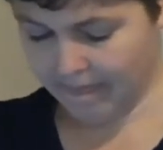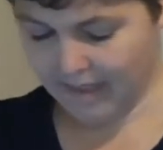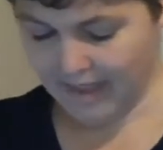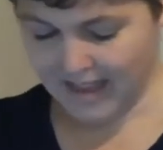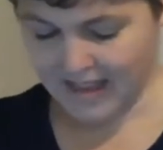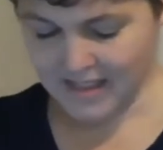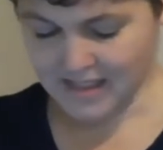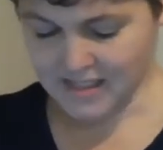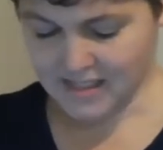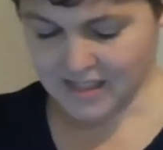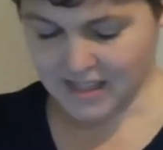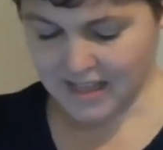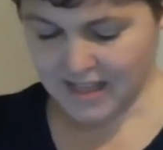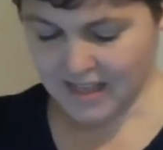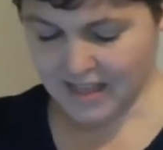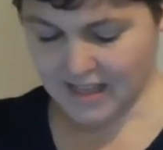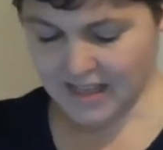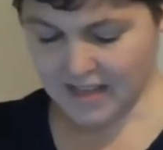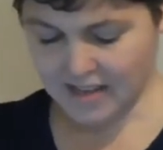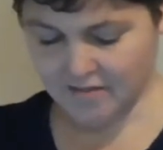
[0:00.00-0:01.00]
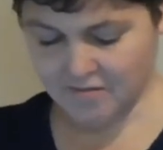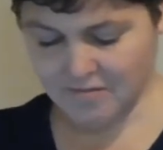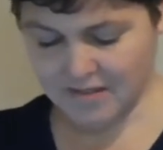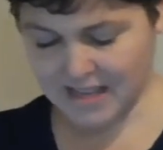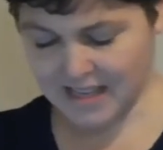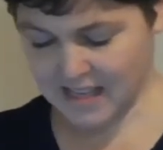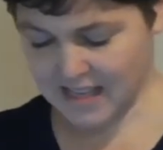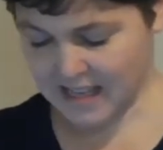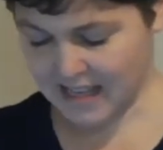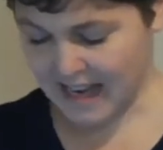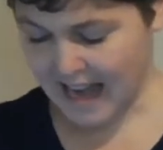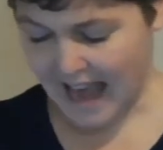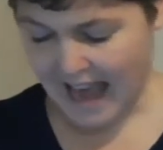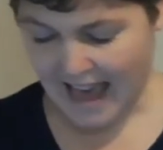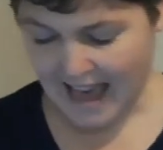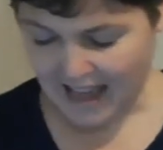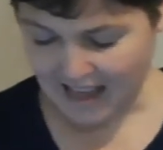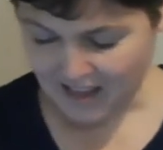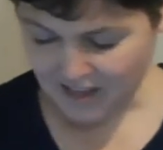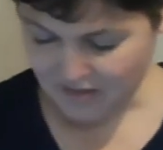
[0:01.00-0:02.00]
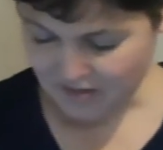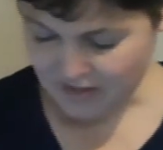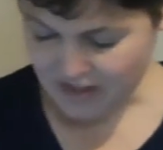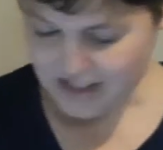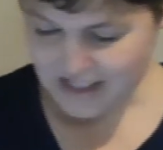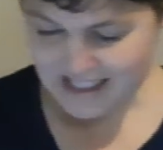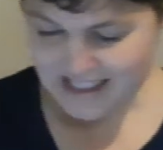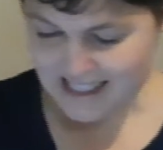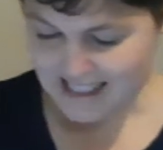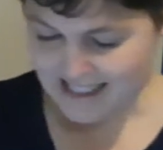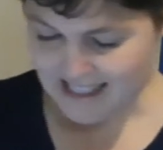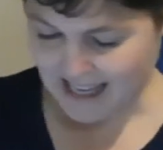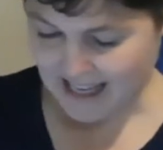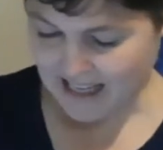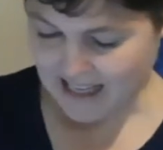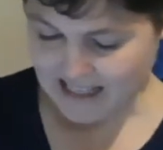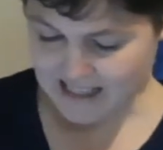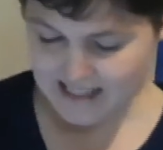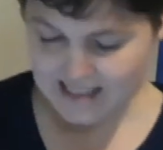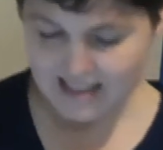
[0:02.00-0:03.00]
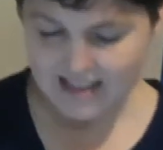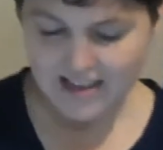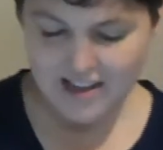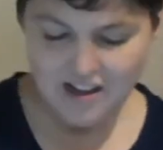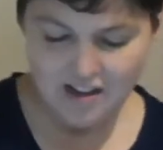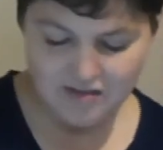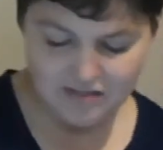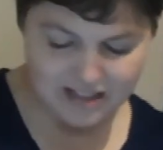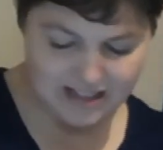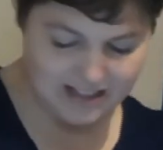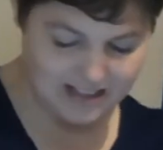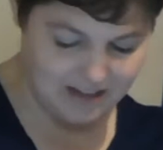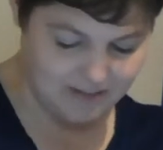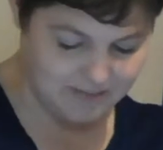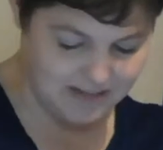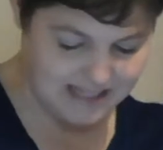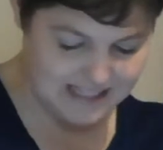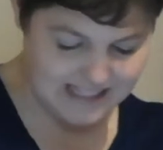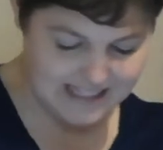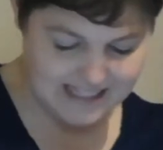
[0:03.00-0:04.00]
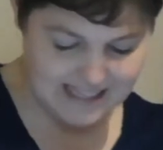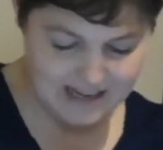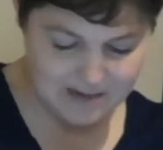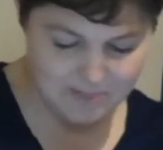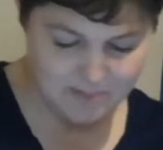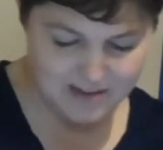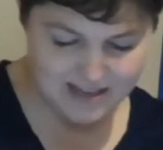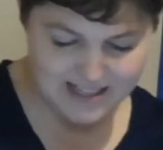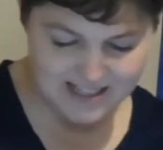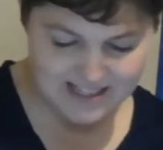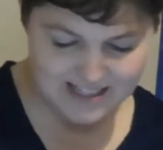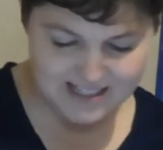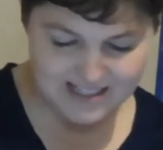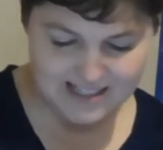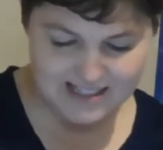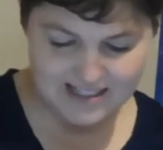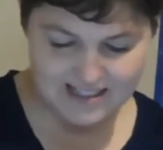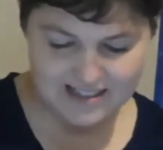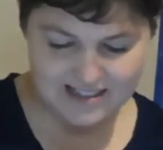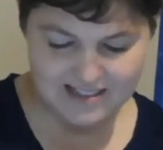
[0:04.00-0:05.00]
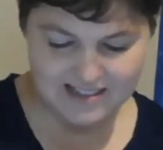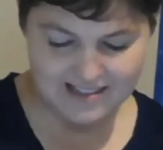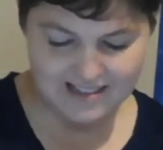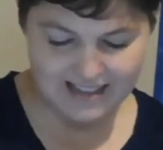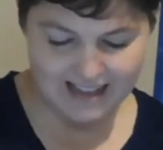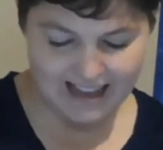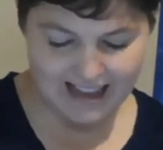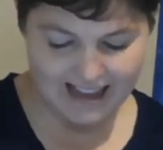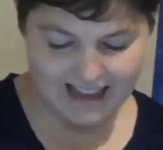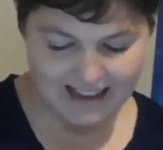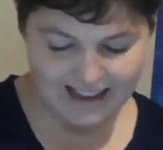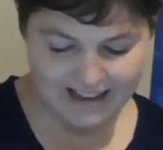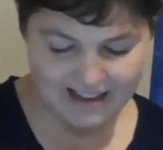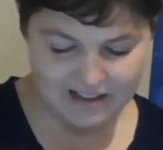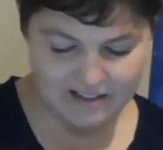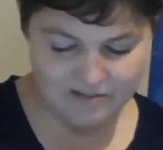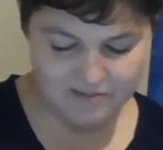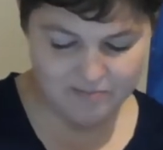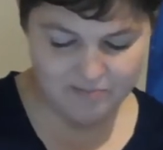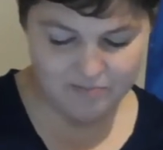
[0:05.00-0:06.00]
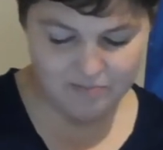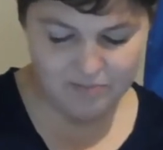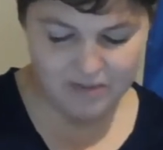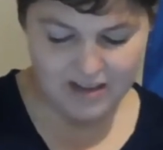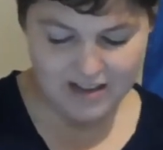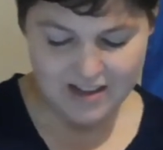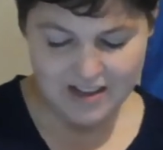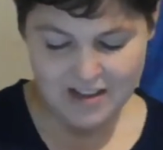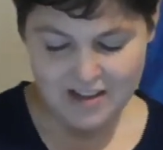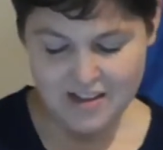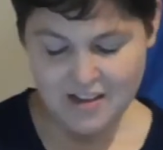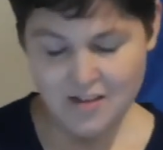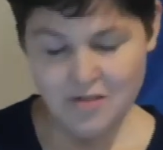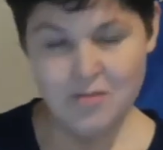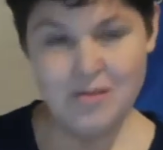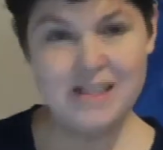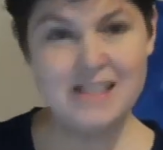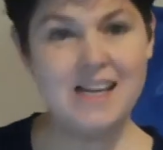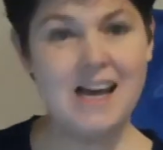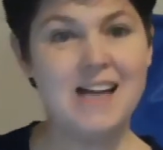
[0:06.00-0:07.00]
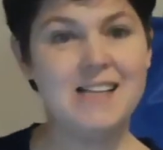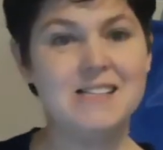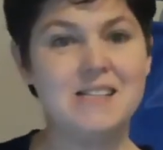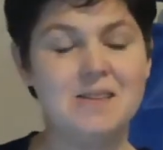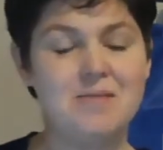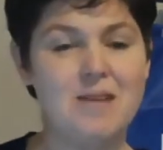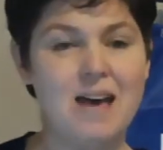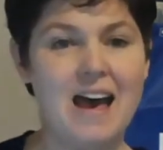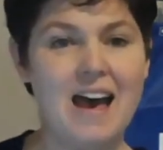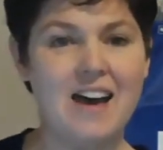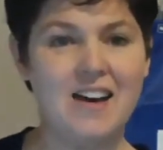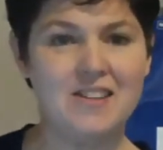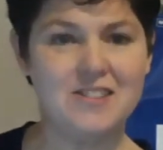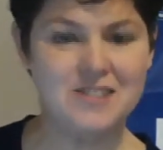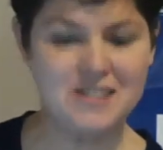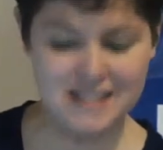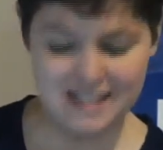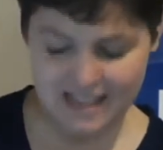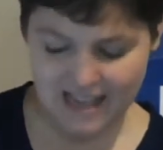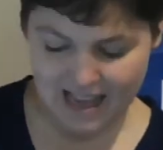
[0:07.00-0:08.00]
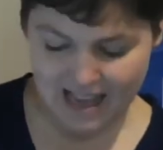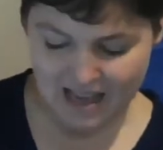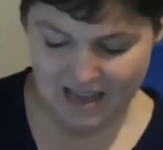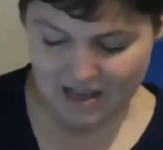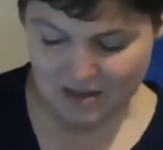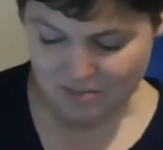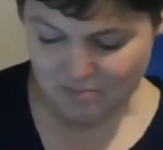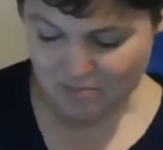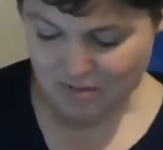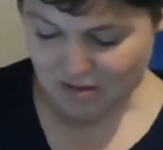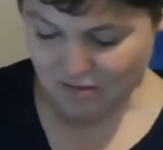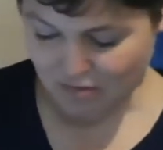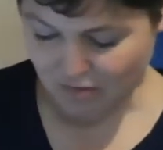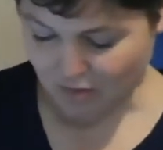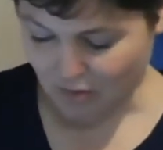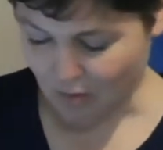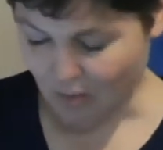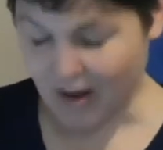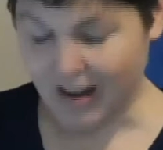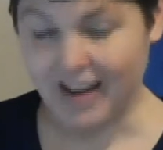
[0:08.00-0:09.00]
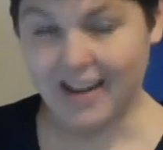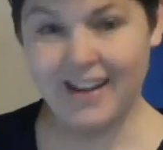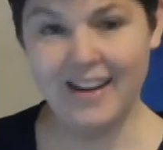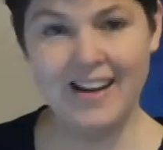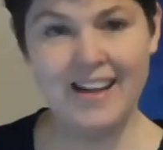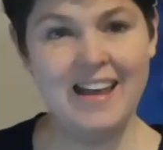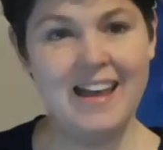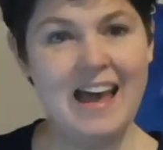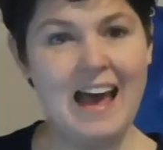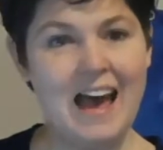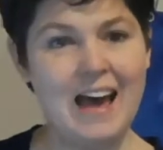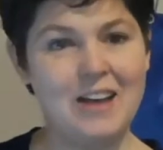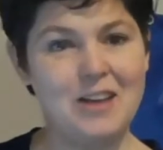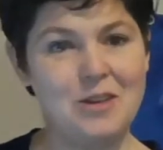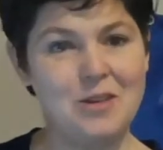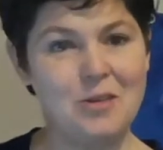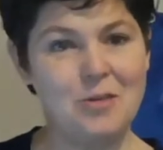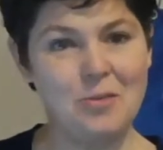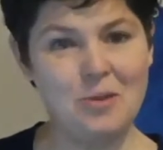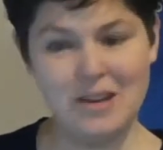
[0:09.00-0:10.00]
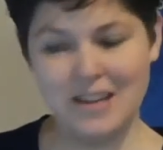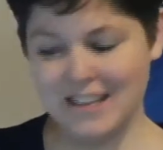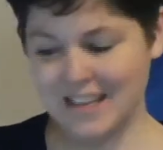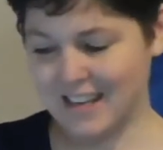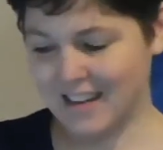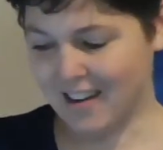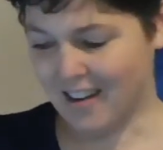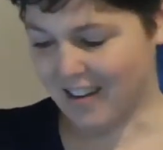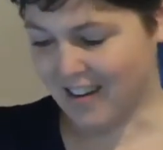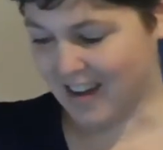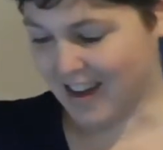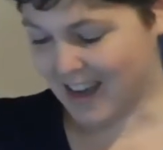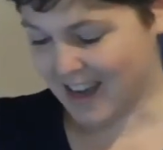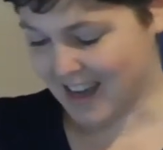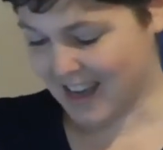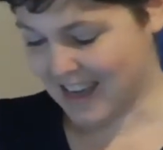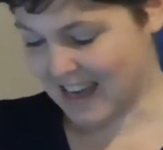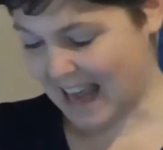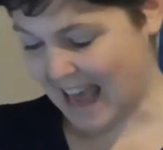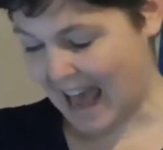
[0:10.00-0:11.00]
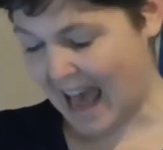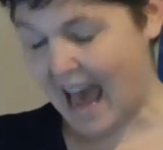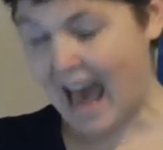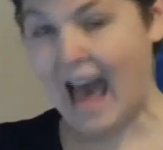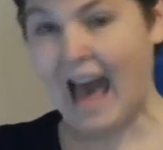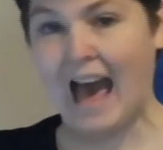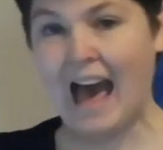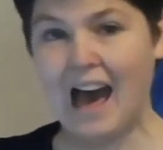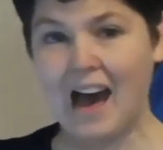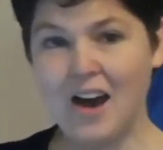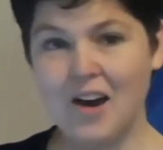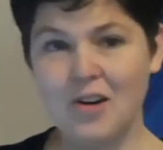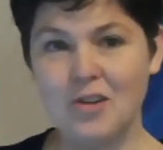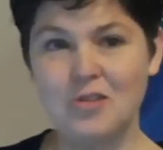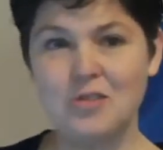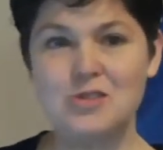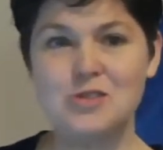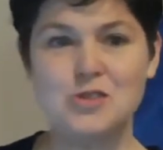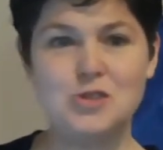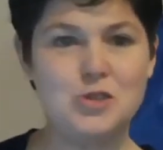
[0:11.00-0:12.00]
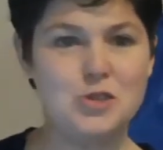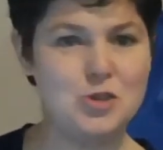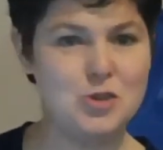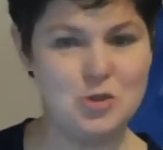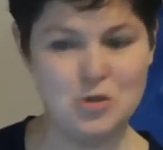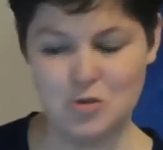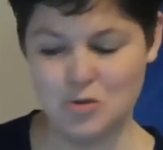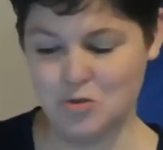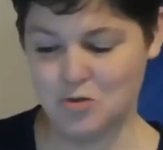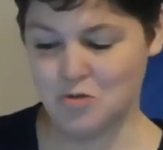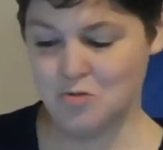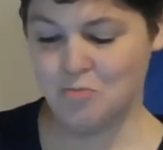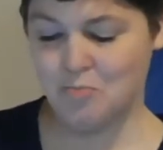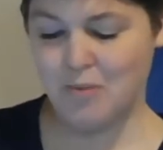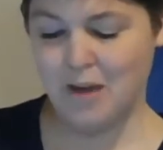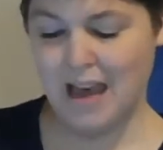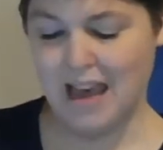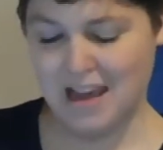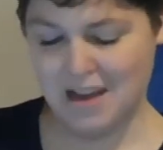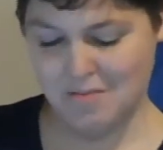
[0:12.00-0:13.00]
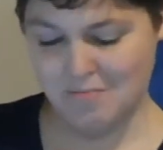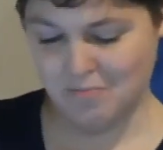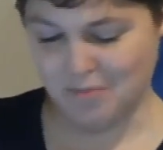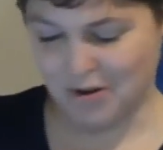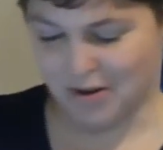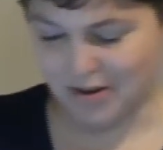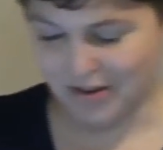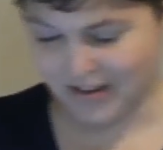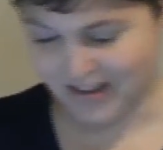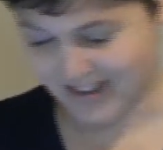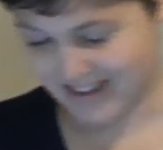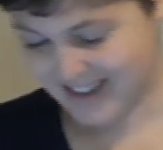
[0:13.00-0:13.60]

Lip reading: It's going to give me an ad for just a second, but let me skip it. Okay. We talked about before how you were working on a how-to paper.